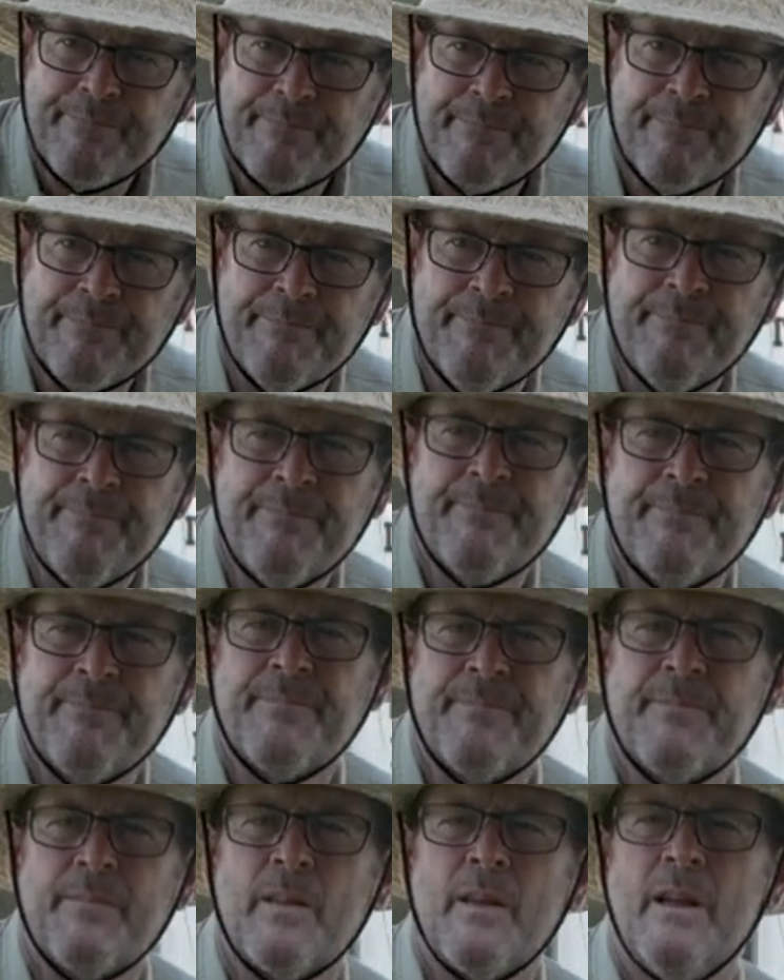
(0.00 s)
Hmm?
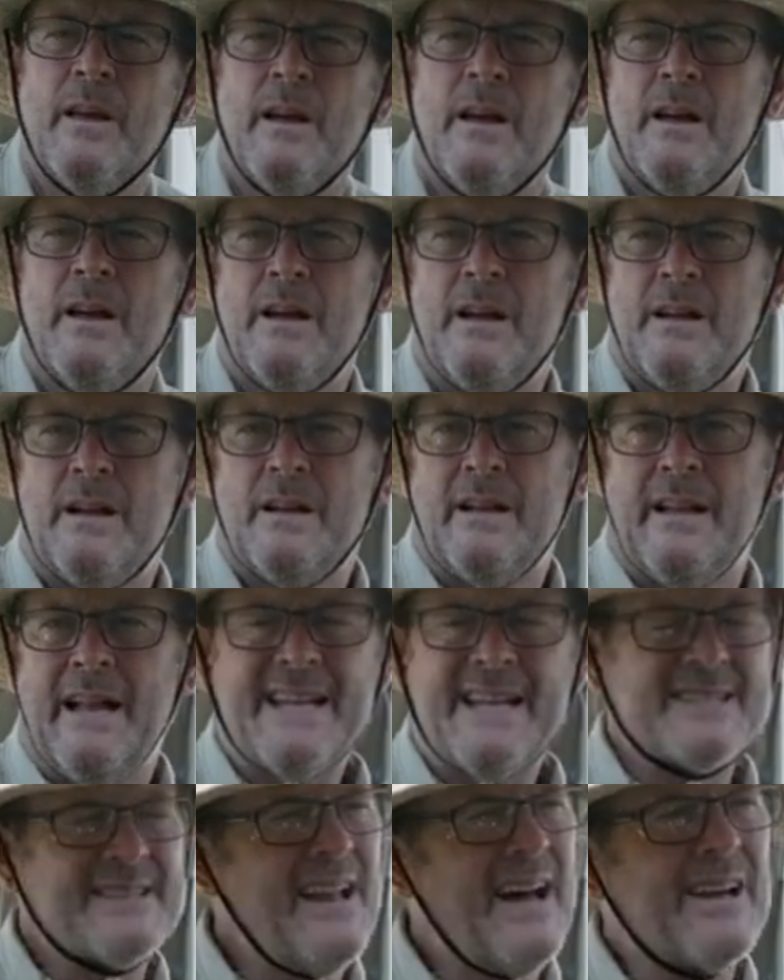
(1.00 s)

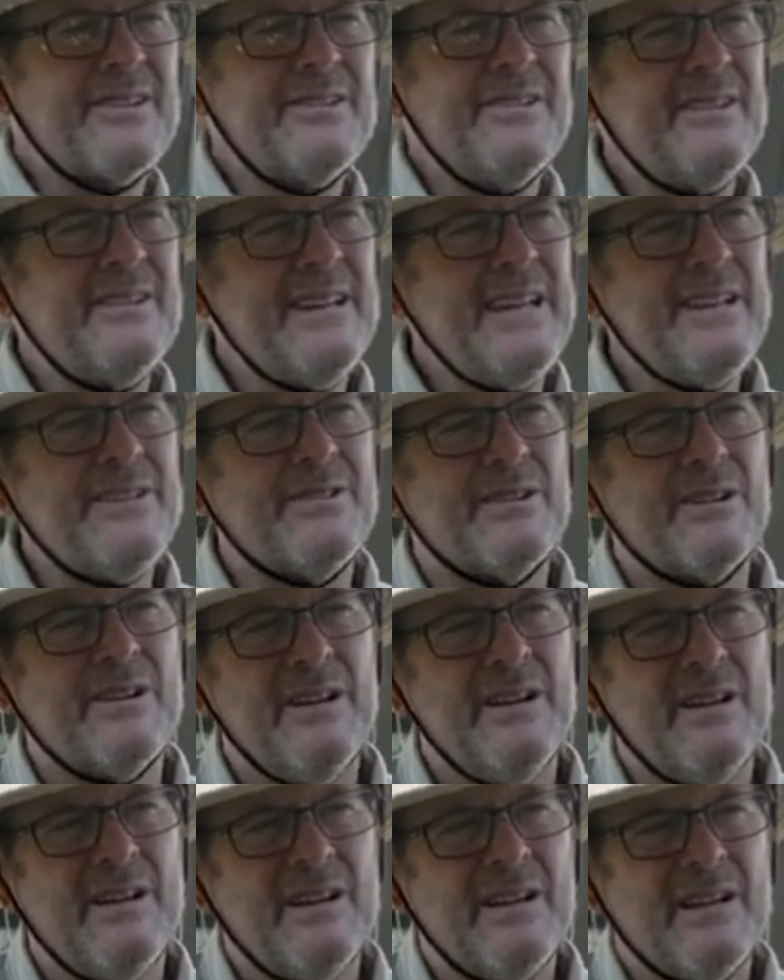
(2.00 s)
That's not good either.
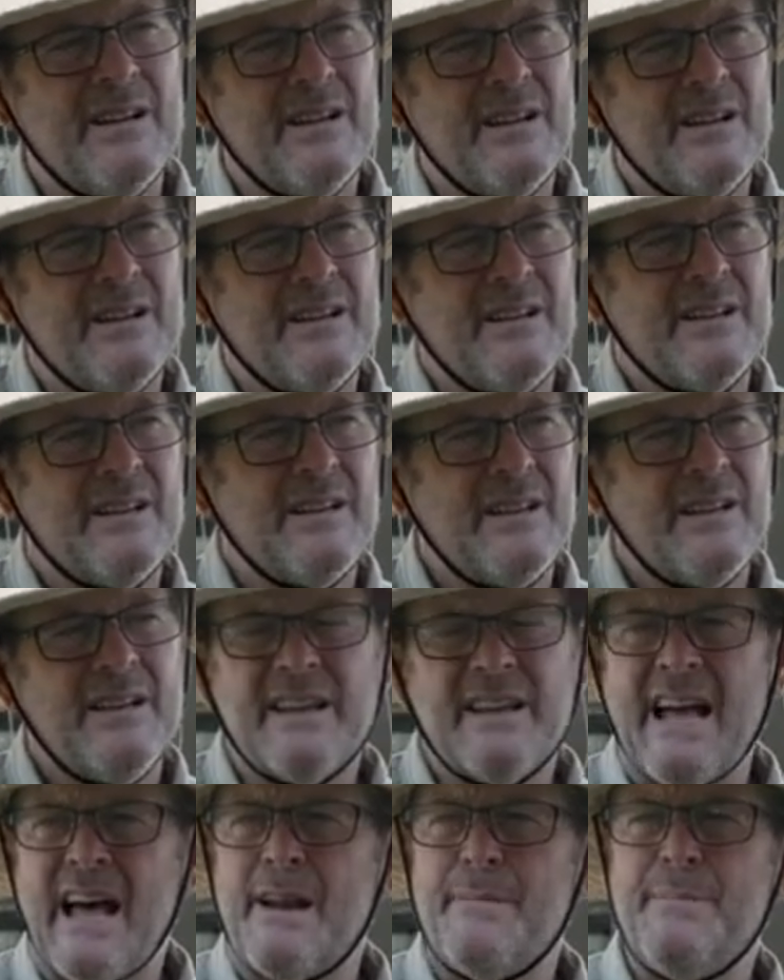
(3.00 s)
You got to